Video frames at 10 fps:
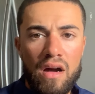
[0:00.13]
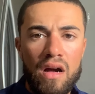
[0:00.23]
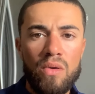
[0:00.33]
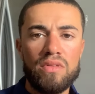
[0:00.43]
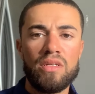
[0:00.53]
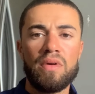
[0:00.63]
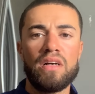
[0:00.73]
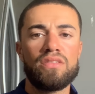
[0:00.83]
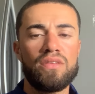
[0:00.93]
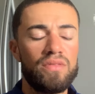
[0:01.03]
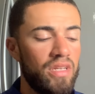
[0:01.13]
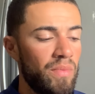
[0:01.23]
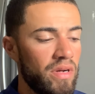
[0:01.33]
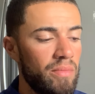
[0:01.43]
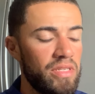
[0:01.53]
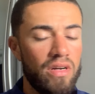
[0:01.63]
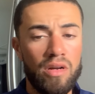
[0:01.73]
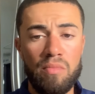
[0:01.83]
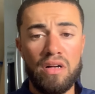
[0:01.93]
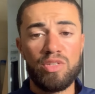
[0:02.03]
Alright, what's up guys? So today we're going to be
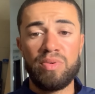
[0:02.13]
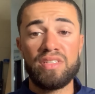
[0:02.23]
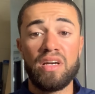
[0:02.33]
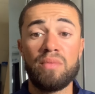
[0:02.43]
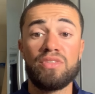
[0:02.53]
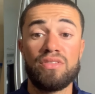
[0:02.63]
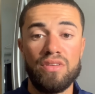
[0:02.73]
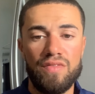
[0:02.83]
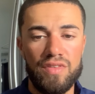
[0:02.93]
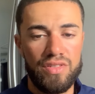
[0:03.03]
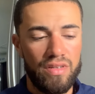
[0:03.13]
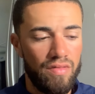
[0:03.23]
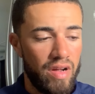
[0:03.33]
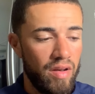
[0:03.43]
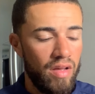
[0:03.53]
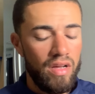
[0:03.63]
talking about springtime snook fishing, right?